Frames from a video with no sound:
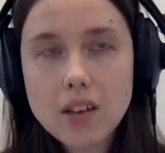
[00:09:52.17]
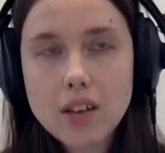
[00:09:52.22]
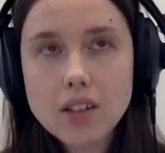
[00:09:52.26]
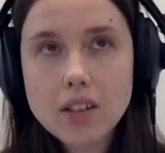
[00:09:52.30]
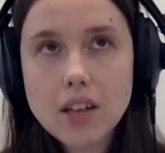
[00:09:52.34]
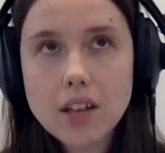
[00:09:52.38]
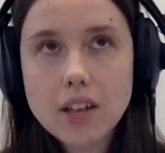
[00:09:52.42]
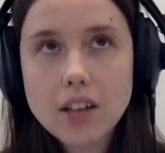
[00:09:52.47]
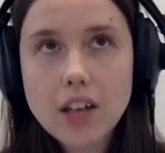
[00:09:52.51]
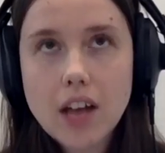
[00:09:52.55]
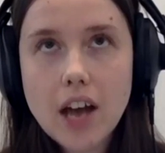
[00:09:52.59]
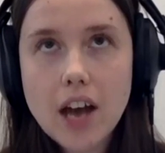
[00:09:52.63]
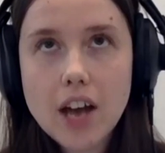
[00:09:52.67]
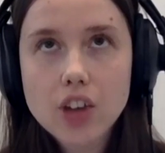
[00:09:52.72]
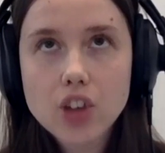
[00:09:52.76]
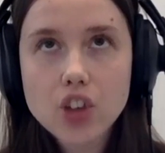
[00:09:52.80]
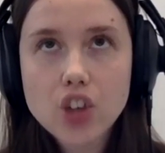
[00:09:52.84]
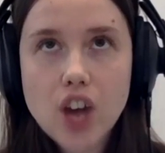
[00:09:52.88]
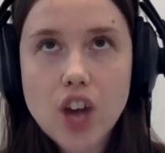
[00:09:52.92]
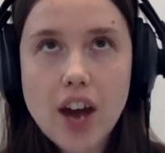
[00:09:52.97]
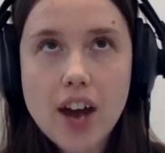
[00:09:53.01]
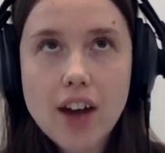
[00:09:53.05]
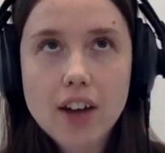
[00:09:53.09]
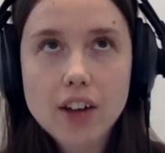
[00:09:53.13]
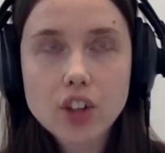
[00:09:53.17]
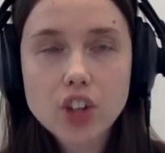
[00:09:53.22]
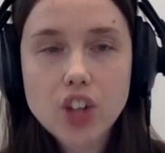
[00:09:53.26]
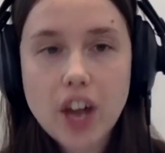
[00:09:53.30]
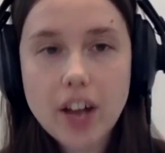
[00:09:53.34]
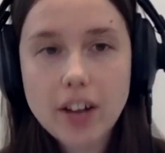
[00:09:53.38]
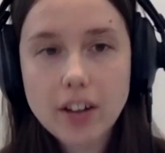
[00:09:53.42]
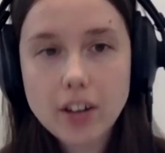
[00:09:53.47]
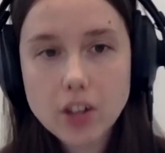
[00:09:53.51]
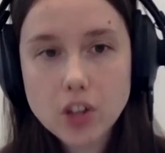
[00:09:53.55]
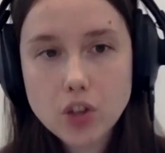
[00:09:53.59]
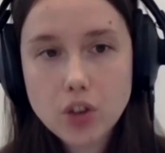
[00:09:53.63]
and agile
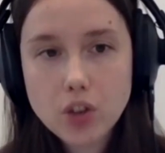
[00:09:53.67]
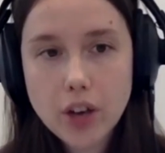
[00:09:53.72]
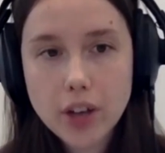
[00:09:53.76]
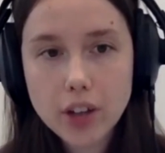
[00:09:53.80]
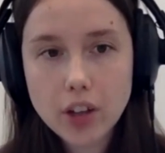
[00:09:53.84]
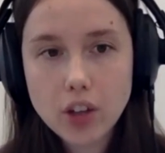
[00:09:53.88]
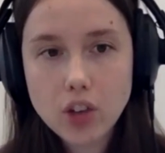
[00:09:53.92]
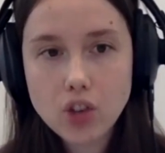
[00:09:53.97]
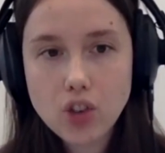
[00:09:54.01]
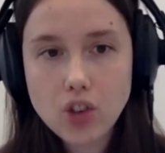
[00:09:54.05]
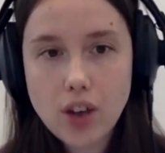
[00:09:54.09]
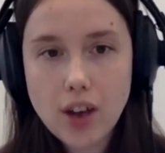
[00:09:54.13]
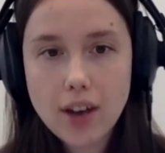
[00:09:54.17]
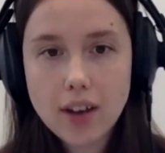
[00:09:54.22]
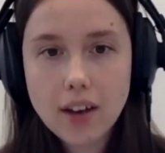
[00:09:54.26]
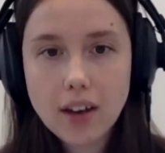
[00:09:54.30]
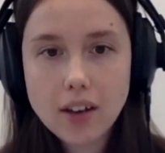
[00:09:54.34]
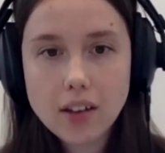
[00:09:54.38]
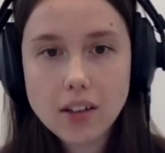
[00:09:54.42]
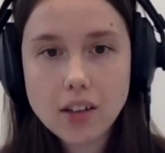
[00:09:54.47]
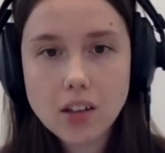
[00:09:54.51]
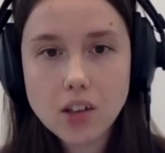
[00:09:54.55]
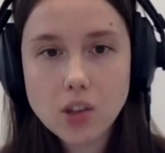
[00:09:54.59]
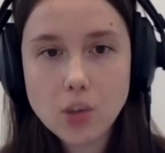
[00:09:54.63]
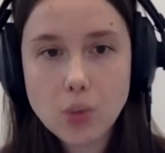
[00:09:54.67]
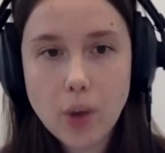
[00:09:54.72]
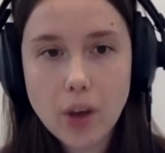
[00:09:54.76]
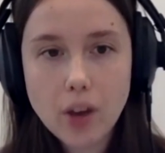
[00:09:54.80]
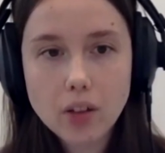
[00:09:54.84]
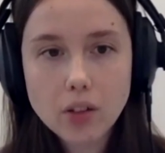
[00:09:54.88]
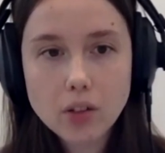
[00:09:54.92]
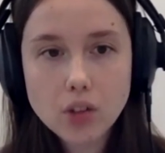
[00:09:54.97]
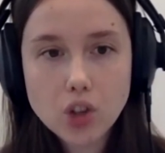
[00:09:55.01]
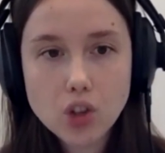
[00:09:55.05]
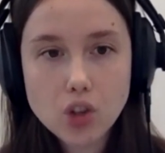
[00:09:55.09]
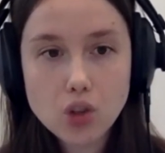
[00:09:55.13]
channel strategy, I guess, as well.
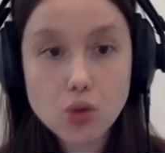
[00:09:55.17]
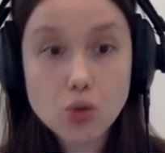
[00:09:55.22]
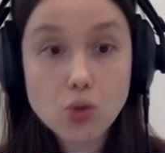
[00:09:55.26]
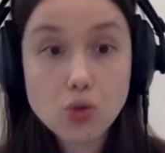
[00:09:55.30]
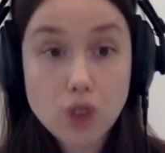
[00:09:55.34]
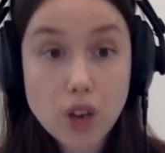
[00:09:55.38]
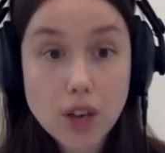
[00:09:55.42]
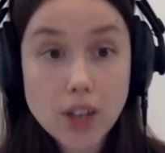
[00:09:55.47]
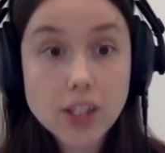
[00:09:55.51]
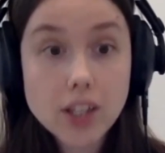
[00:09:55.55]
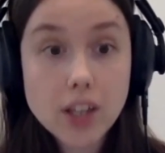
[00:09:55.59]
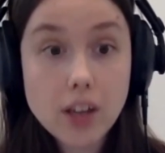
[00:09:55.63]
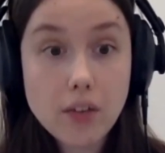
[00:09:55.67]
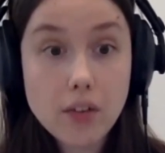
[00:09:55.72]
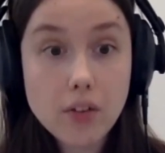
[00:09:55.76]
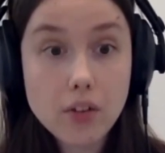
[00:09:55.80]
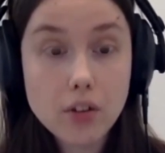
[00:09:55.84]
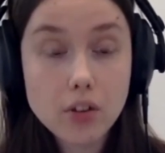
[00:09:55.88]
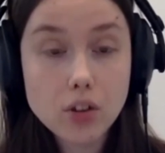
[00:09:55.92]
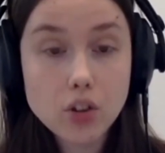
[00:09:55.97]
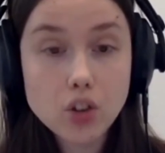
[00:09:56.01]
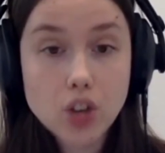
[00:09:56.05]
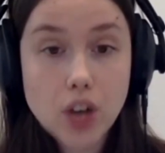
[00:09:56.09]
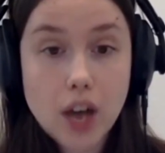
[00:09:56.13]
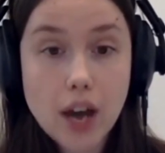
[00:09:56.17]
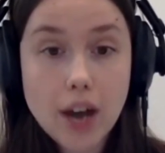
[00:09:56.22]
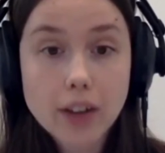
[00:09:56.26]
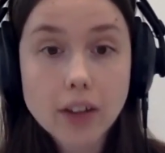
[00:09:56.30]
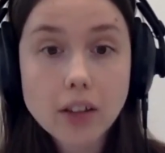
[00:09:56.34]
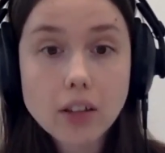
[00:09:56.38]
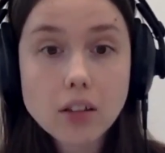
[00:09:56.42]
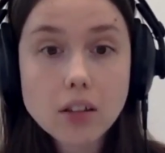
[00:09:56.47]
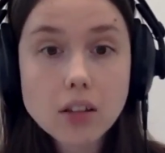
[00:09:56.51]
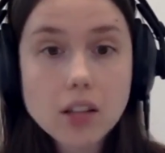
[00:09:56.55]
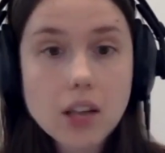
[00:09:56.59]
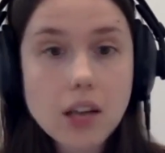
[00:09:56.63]
Just to try several
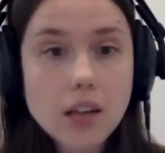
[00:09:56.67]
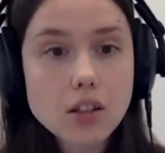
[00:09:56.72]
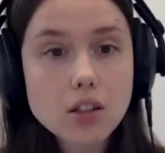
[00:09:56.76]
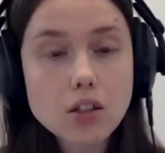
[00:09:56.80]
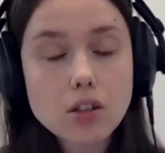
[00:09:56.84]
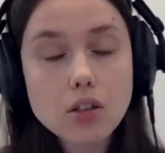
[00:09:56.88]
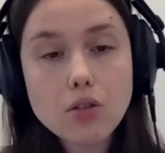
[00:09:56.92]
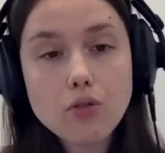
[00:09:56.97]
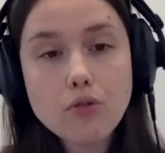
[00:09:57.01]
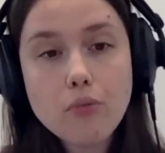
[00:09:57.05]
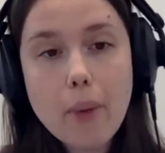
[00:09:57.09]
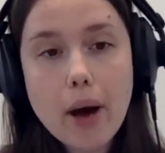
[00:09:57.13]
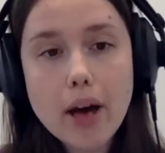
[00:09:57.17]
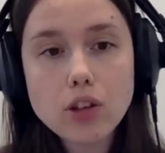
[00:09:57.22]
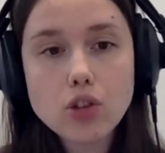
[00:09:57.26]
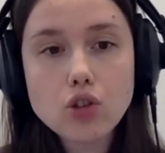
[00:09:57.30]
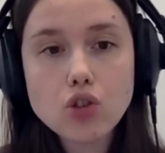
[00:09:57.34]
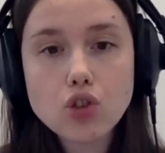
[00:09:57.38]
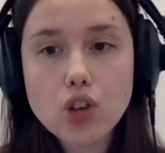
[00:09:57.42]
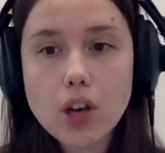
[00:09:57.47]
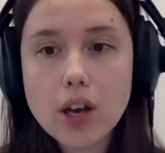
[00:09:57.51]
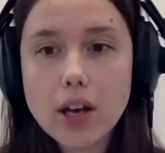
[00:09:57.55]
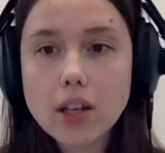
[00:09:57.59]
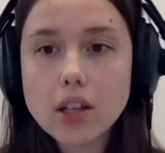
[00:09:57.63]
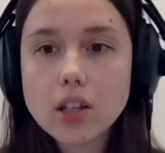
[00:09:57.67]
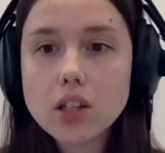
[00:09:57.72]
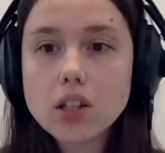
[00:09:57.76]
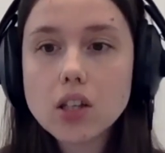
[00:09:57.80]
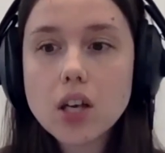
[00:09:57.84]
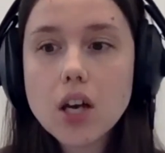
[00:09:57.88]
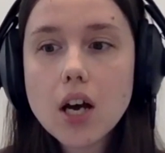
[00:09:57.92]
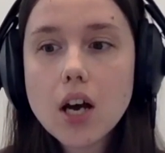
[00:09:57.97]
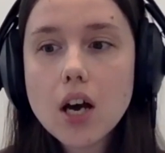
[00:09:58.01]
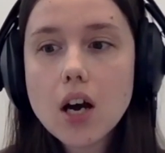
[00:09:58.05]
channels, as you've mentioned.